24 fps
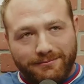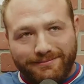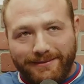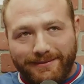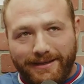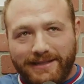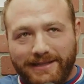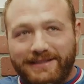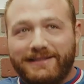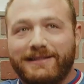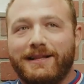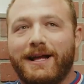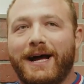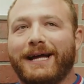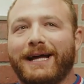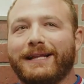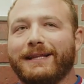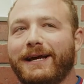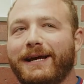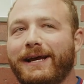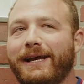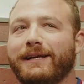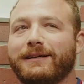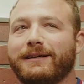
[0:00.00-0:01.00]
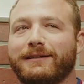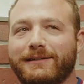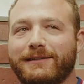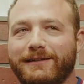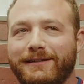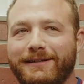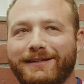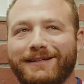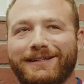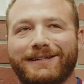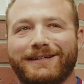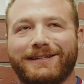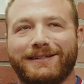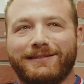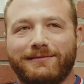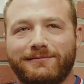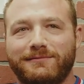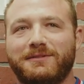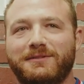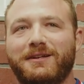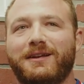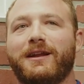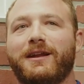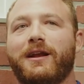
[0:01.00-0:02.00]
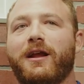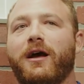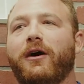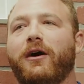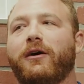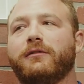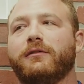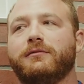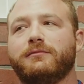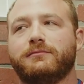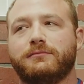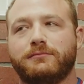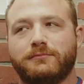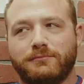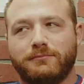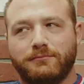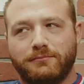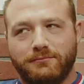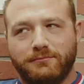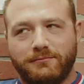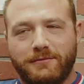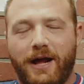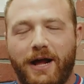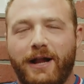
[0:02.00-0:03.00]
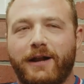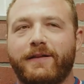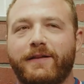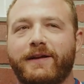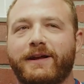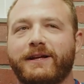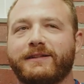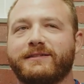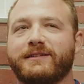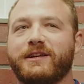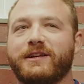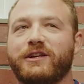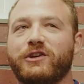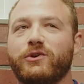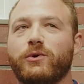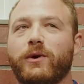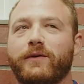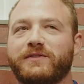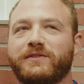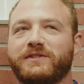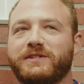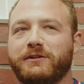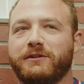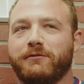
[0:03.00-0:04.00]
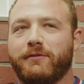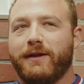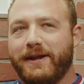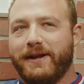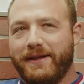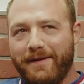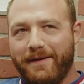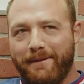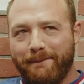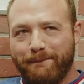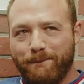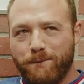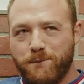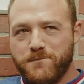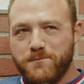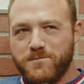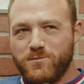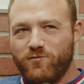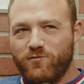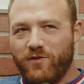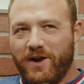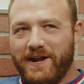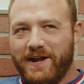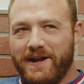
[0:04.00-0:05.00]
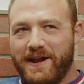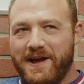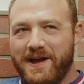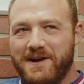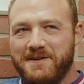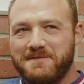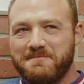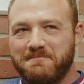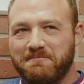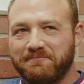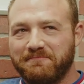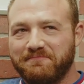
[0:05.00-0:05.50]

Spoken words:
It's not like, you know, I don't think it's like UFC ready right now.